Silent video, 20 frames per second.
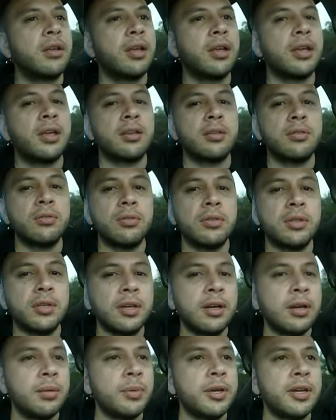and you'll see
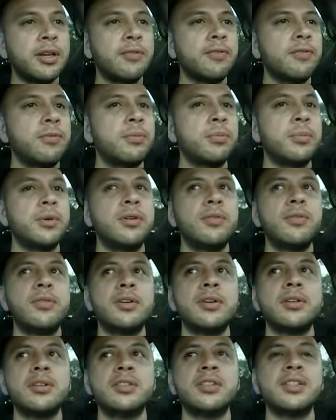how many
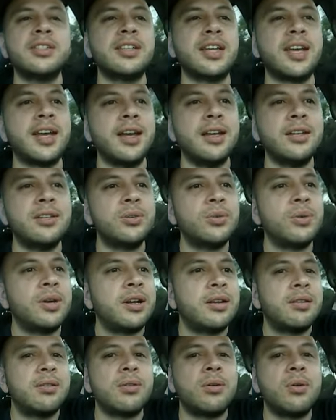motherfuckers just add you
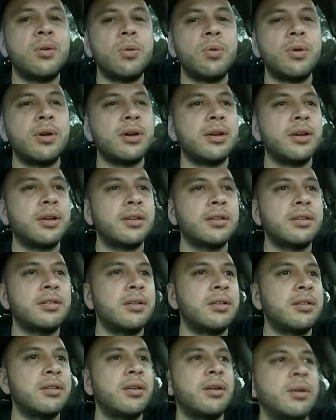out of nowhere and
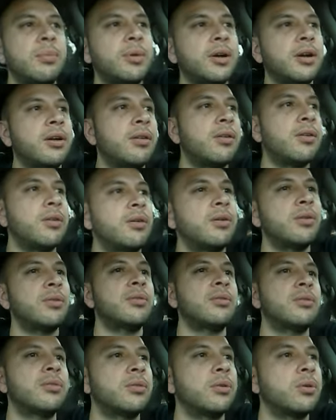start talking about, oh,
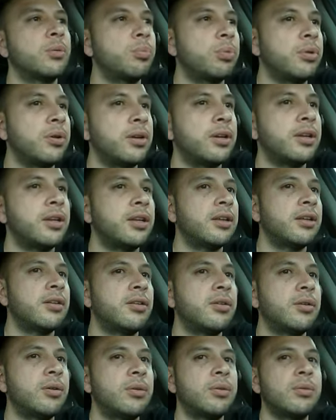you so pretty,
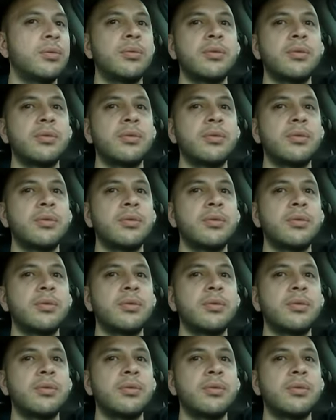oh,